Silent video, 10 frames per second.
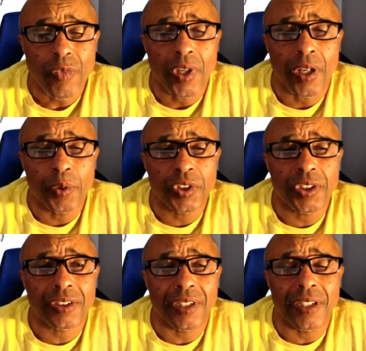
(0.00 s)
and I was
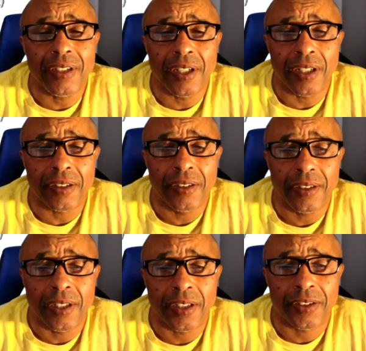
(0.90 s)
just in
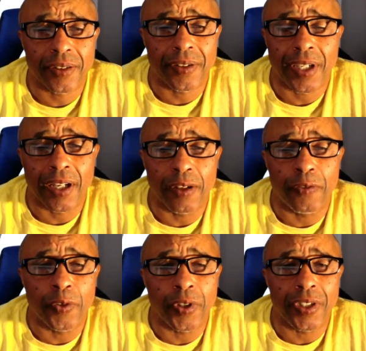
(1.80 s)
Southern
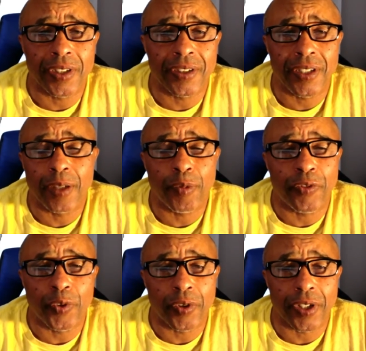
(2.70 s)
California the day
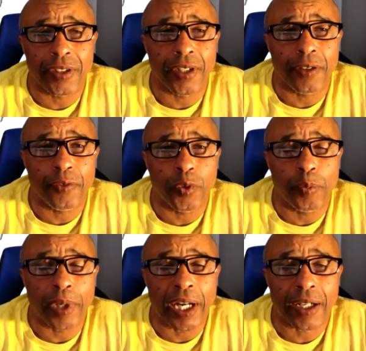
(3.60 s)
before. I flew
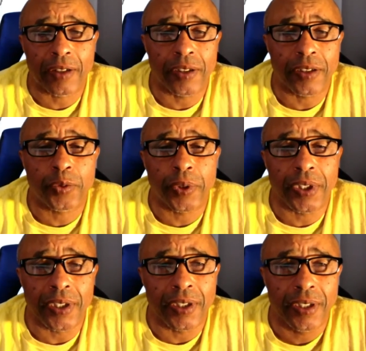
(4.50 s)
back on the
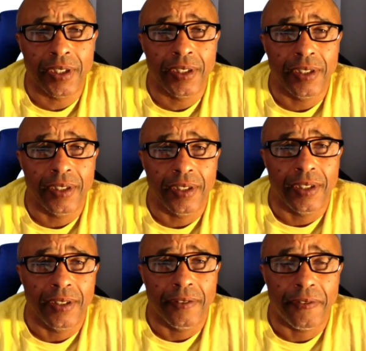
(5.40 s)

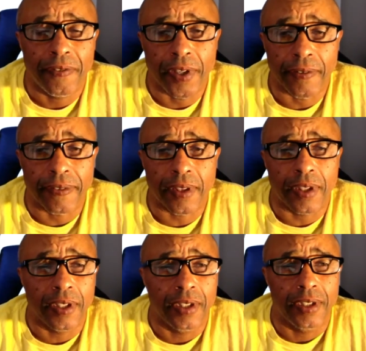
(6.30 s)
25th,
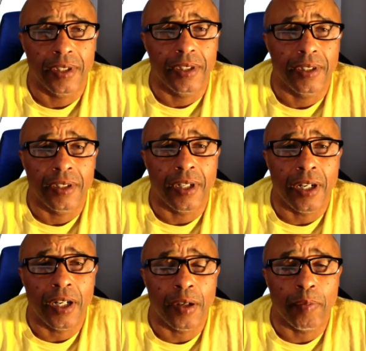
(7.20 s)

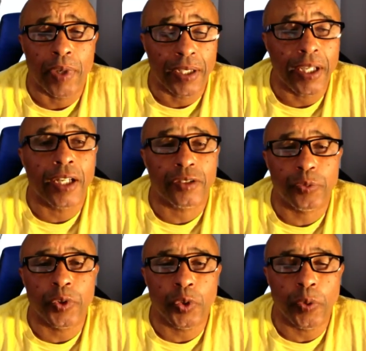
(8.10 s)
and
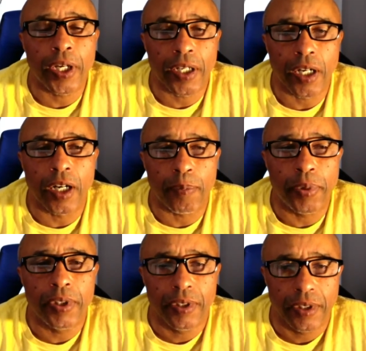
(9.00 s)
yes, when you wake
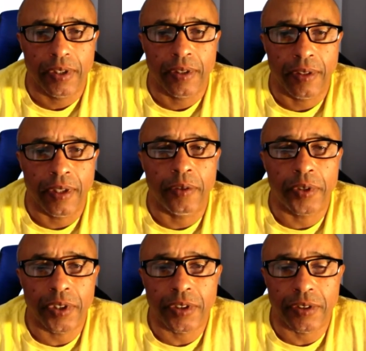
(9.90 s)
up,
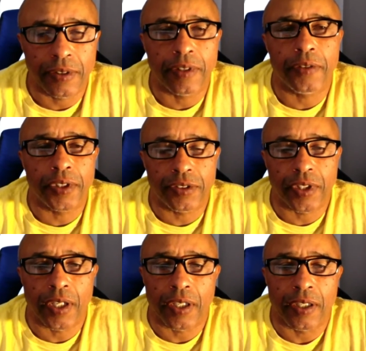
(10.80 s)
there is
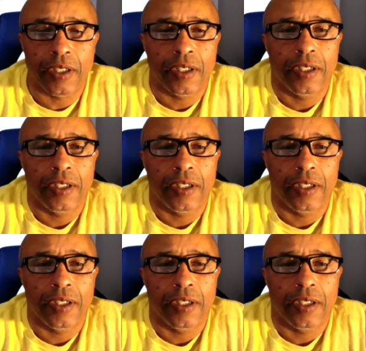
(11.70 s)
a